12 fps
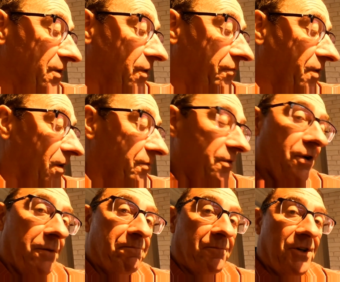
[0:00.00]
you've got
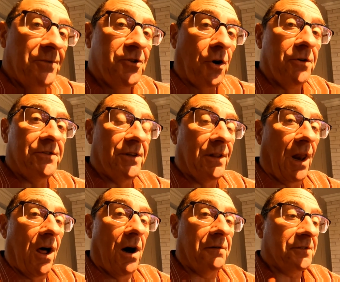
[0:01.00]
your your joist in
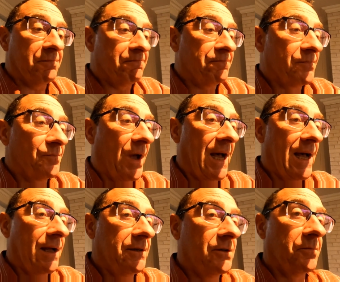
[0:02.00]
the loft,
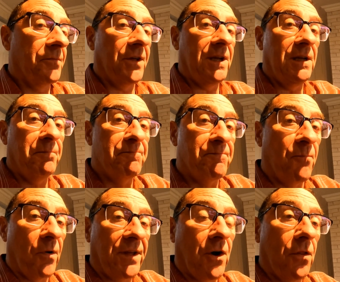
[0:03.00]
and the
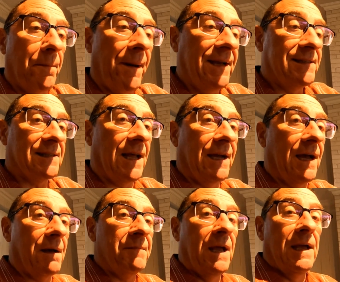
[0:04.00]
what they call the base
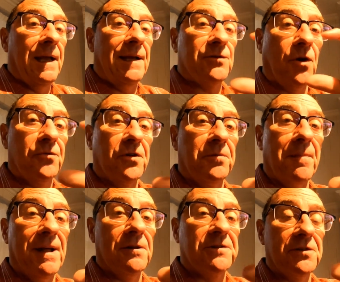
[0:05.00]
layer is one hundred
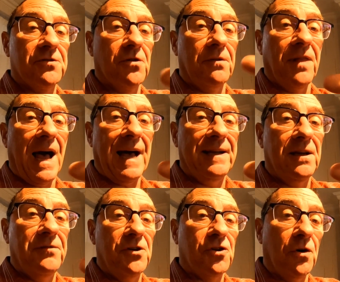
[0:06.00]
mil, so it's sort of the
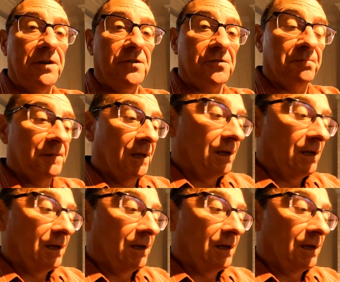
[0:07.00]
height of your joist.